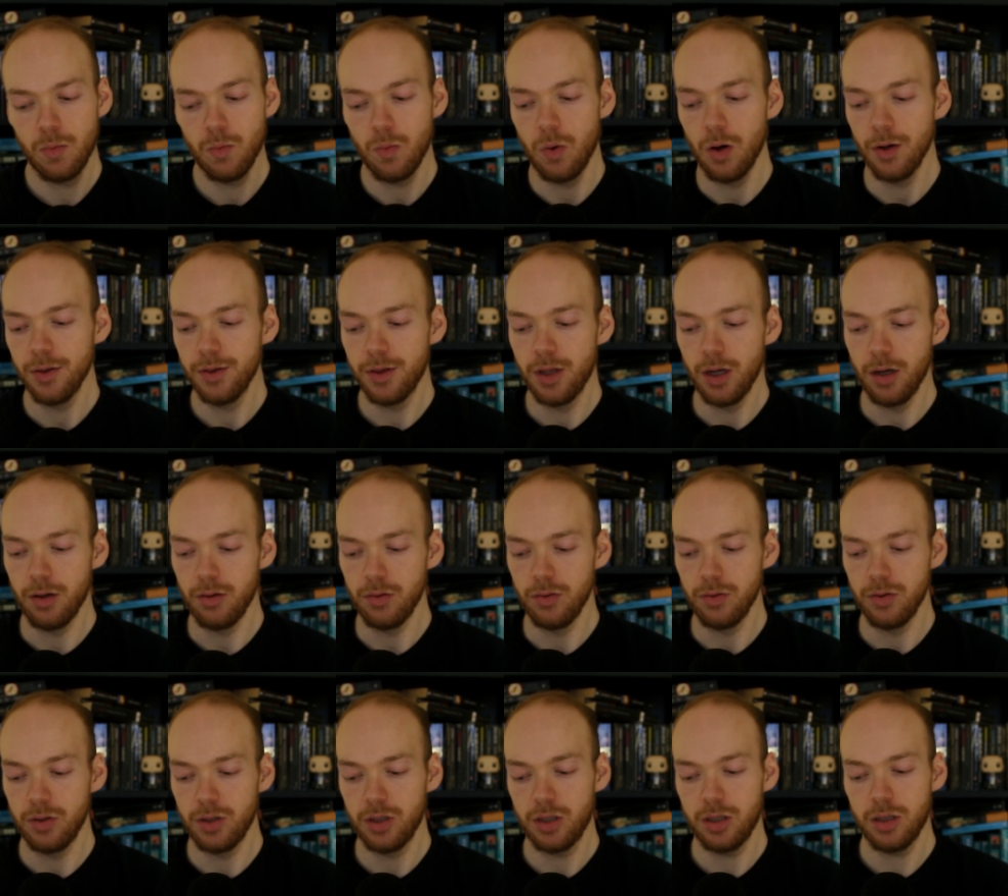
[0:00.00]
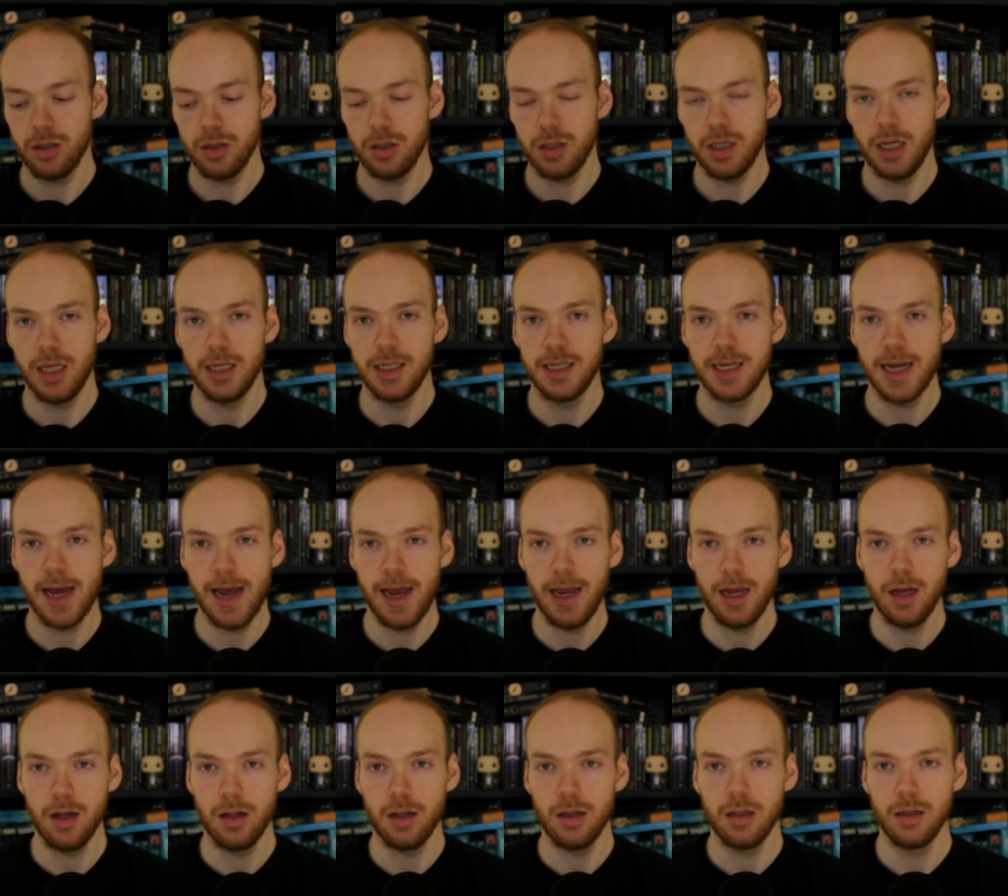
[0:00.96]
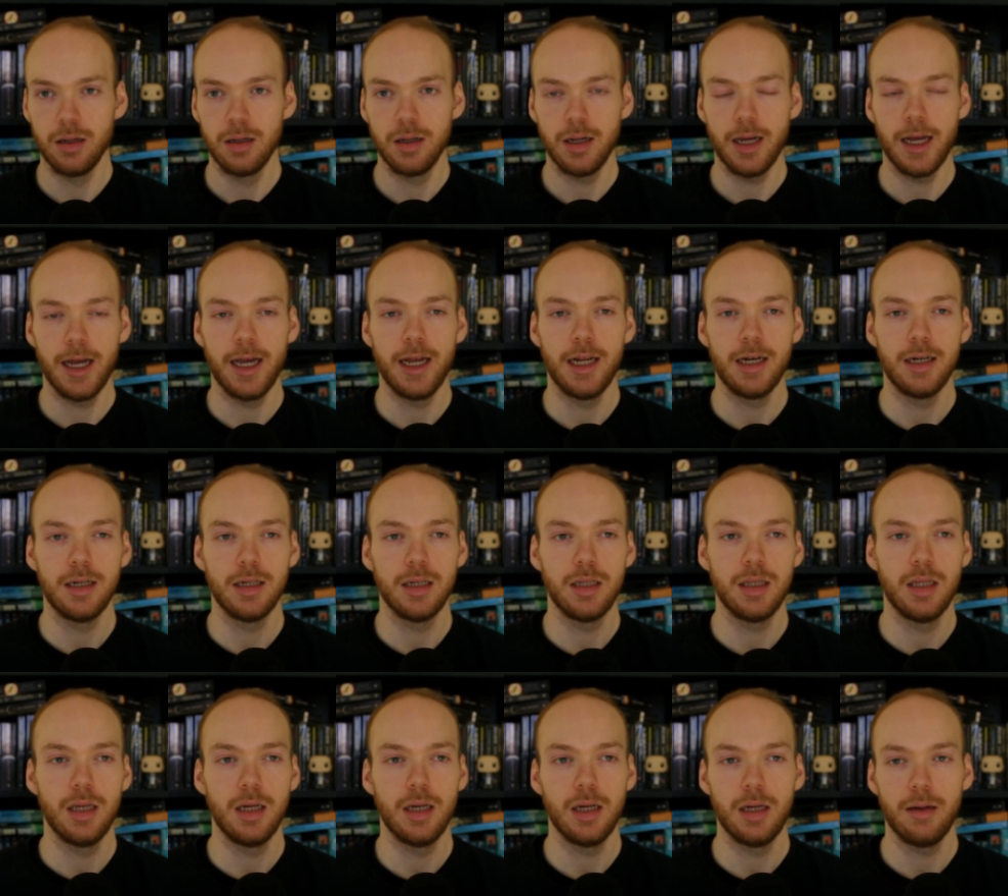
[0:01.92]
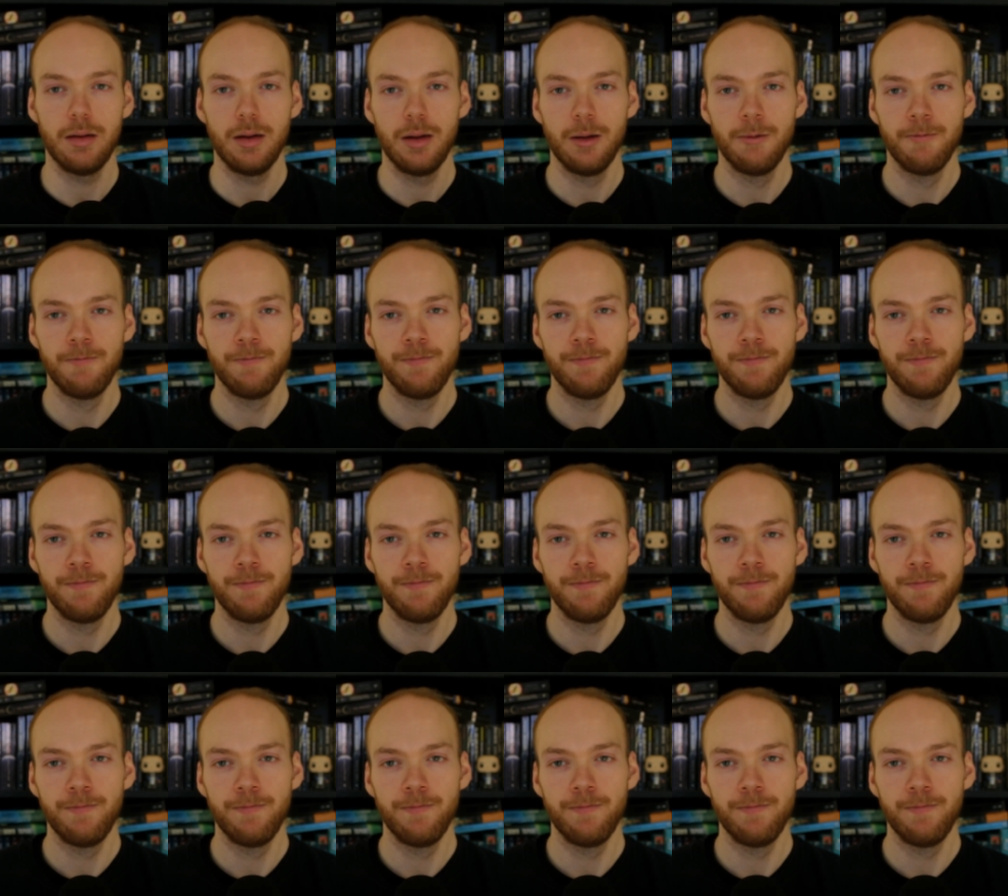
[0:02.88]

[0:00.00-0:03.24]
what those entail, and the